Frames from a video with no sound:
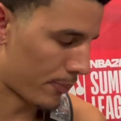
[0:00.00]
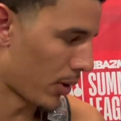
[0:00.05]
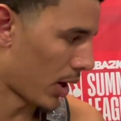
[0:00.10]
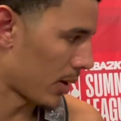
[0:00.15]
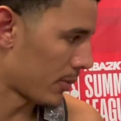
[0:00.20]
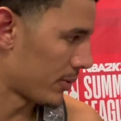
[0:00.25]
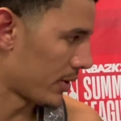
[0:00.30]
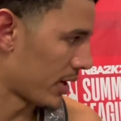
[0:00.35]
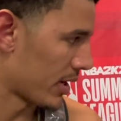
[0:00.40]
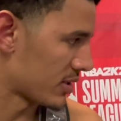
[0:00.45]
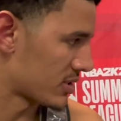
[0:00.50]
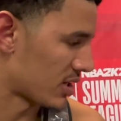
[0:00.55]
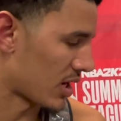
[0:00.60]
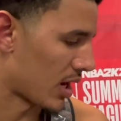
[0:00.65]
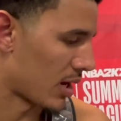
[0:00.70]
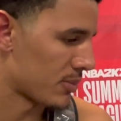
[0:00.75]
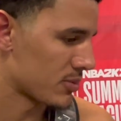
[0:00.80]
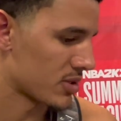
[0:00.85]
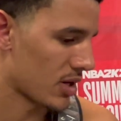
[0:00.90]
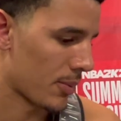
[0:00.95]
Probably at
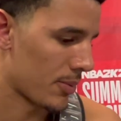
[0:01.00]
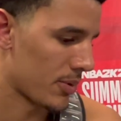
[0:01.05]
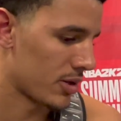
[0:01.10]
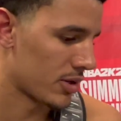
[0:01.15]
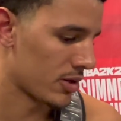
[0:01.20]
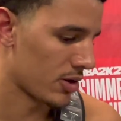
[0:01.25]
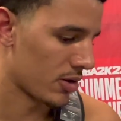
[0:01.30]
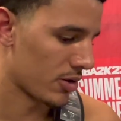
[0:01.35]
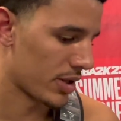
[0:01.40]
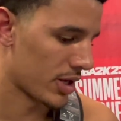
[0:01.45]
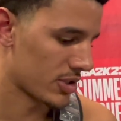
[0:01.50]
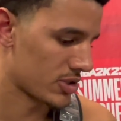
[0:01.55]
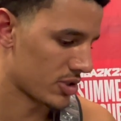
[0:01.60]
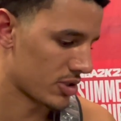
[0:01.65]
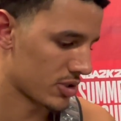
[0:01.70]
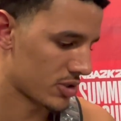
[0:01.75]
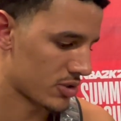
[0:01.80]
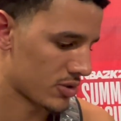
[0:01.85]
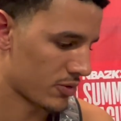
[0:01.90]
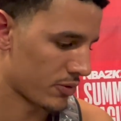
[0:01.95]
times. I mean, you know, that's
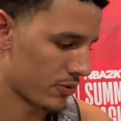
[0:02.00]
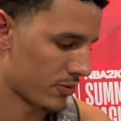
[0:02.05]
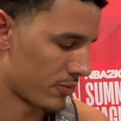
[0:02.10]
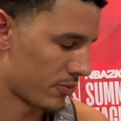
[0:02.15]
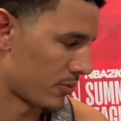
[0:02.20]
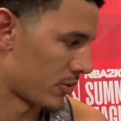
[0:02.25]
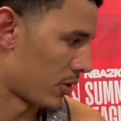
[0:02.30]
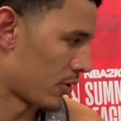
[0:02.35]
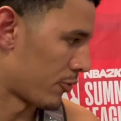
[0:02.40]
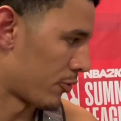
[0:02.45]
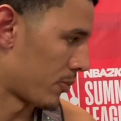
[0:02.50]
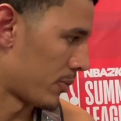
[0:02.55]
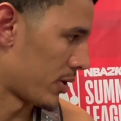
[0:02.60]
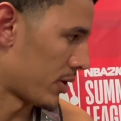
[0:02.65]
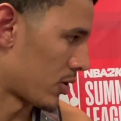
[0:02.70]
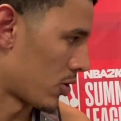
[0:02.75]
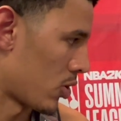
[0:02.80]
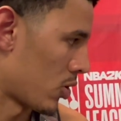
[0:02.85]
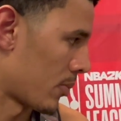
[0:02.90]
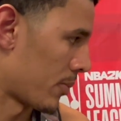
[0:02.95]
just, you know, for me
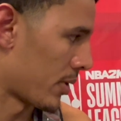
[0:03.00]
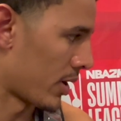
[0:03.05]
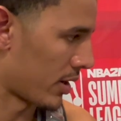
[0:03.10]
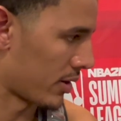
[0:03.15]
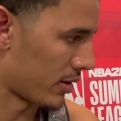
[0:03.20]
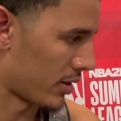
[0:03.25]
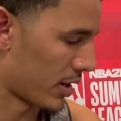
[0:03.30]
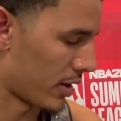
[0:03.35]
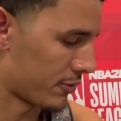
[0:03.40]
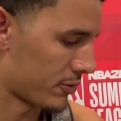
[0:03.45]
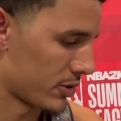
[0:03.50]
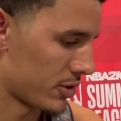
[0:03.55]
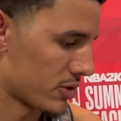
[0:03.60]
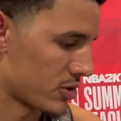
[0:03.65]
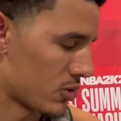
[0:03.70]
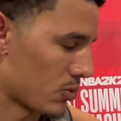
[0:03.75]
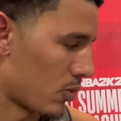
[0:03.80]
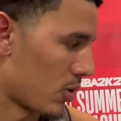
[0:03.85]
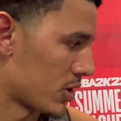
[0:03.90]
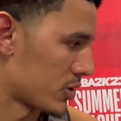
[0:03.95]
to go home after
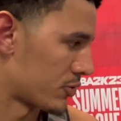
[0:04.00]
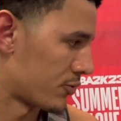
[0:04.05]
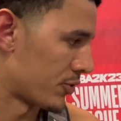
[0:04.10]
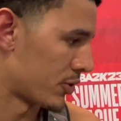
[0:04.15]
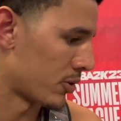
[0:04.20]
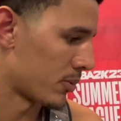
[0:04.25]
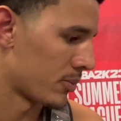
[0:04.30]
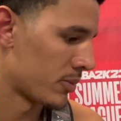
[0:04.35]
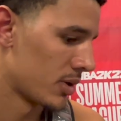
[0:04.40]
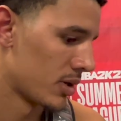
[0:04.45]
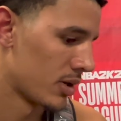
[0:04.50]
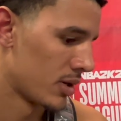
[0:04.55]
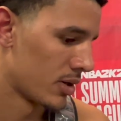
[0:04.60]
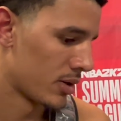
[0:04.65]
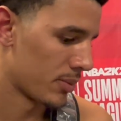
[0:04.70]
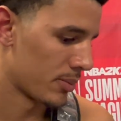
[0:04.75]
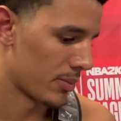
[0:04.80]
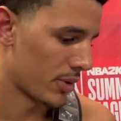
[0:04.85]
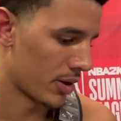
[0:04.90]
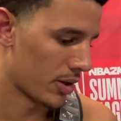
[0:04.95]
this and watch film.
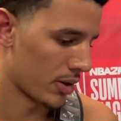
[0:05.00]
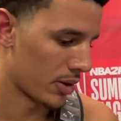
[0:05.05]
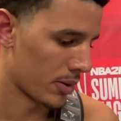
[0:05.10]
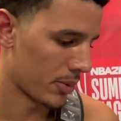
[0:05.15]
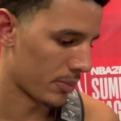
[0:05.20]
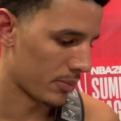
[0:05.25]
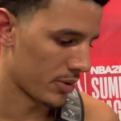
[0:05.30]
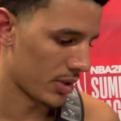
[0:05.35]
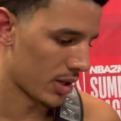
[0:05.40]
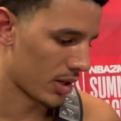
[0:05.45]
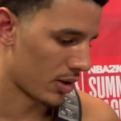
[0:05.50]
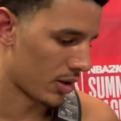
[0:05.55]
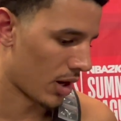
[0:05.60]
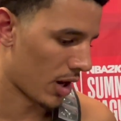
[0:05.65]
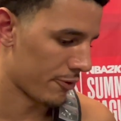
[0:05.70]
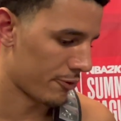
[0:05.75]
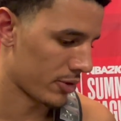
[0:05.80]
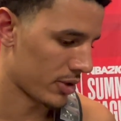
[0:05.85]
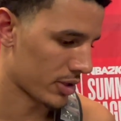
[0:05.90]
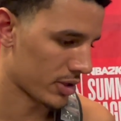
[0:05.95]
But, yeah, no,
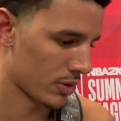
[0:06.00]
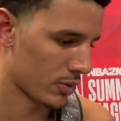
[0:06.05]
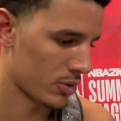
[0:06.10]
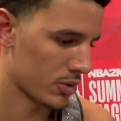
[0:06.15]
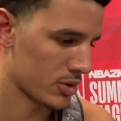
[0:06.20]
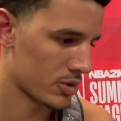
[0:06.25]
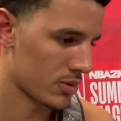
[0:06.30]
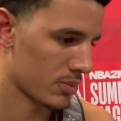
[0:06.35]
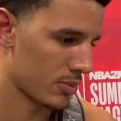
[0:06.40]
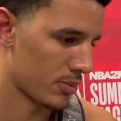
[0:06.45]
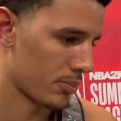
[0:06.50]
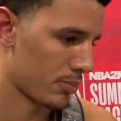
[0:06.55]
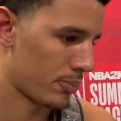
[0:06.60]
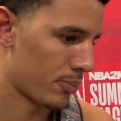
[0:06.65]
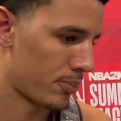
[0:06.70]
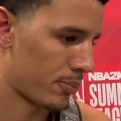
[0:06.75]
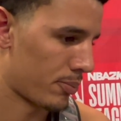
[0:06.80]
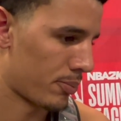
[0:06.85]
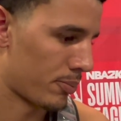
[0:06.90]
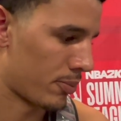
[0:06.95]
I feel like there was a
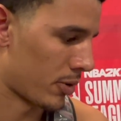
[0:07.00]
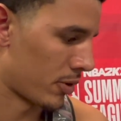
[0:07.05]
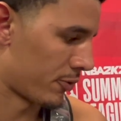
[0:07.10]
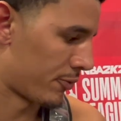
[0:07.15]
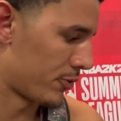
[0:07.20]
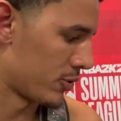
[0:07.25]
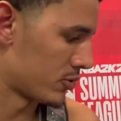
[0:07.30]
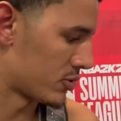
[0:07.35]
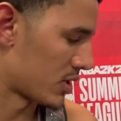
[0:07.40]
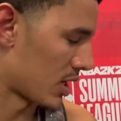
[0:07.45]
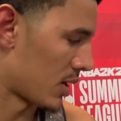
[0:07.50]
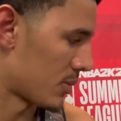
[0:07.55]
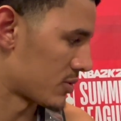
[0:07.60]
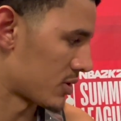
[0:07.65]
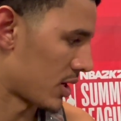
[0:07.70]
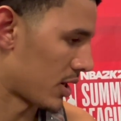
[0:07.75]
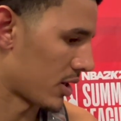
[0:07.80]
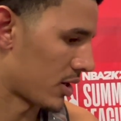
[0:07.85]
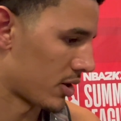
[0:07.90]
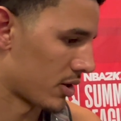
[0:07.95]
few times
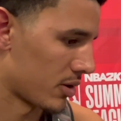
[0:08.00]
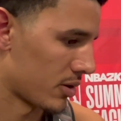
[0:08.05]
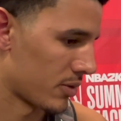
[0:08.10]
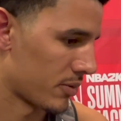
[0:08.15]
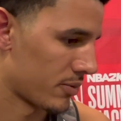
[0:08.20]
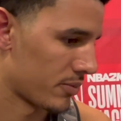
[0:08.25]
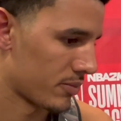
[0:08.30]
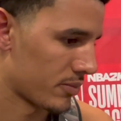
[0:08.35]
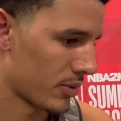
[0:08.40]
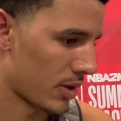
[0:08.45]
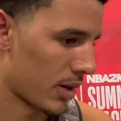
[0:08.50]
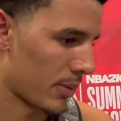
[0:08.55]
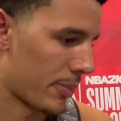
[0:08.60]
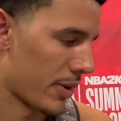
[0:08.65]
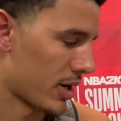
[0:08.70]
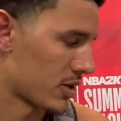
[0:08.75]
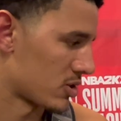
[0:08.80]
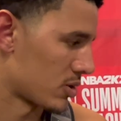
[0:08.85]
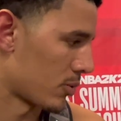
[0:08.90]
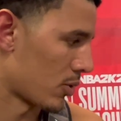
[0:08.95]
that I could have
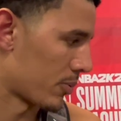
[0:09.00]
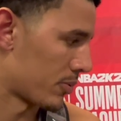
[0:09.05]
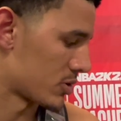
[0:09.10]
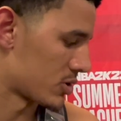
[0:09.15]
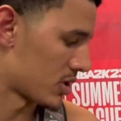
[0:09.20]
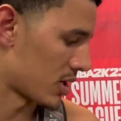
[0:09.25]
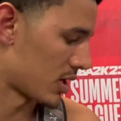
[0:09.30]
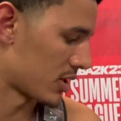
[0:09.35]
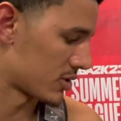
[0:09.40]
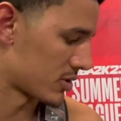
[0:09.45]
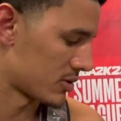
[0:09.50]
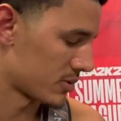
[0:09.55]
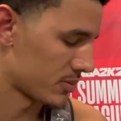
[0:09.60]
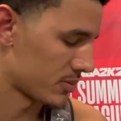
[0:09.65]
passed up open shots.